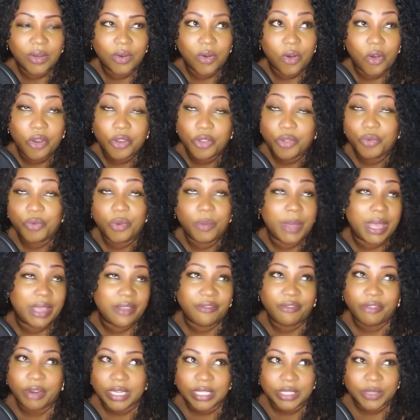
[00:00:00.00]
or you remain
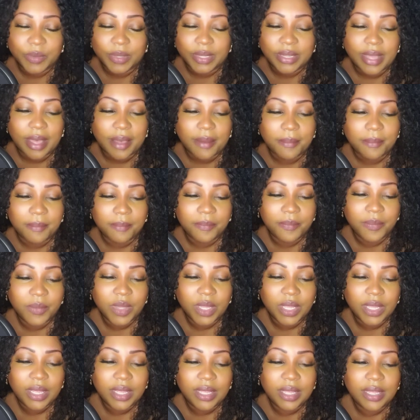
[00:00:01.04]
friends with them.
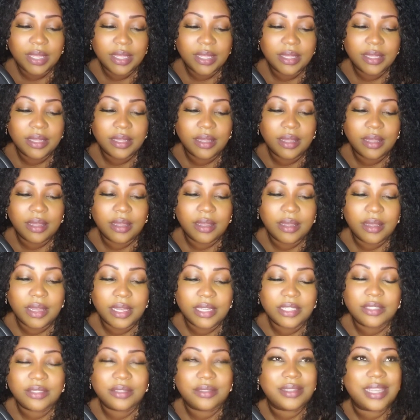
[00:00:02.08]

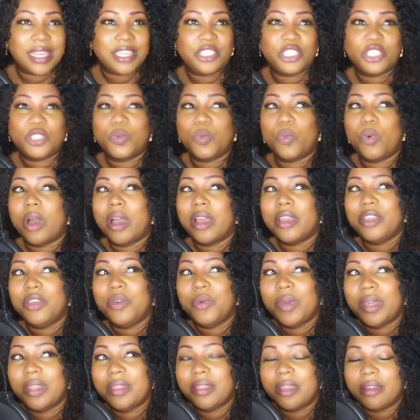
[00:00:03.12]
They just want
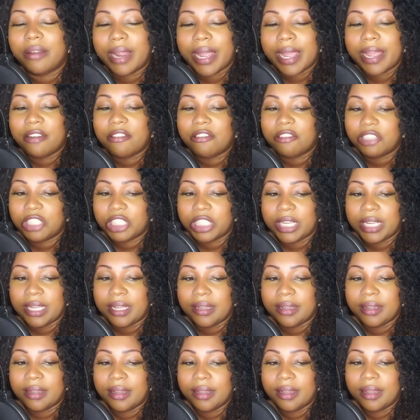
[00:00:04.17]
you in their energy